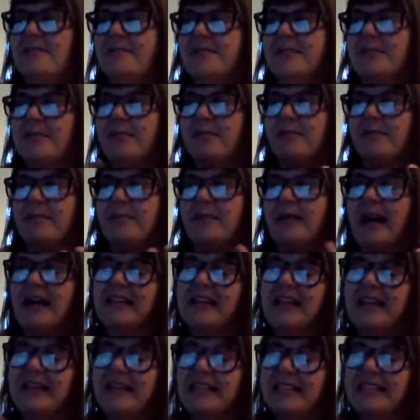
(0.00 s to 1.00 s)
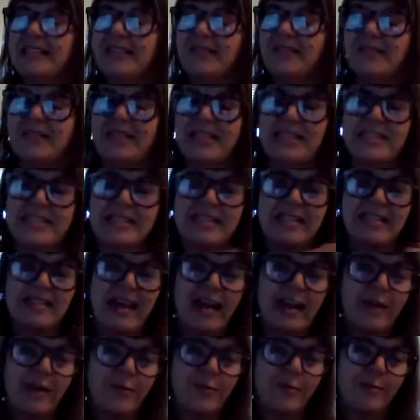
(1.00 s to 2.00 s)
So I let the students
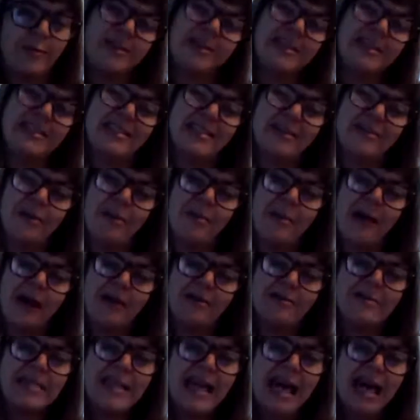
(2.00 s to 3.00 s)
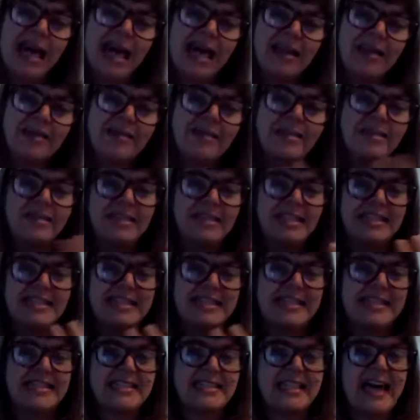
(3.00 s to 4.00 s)
select from a list of about 10 to
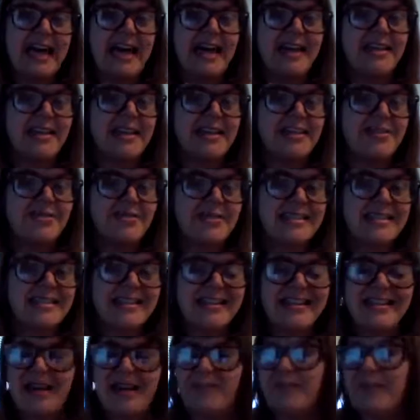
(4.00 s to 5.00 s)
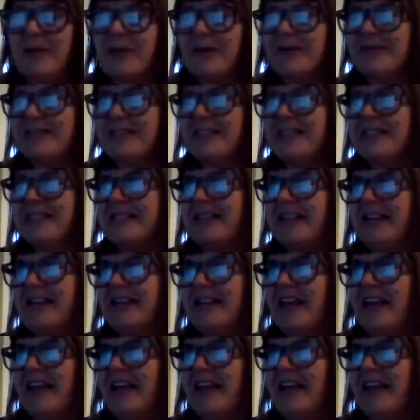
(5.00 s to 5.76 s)
6 that interested them most,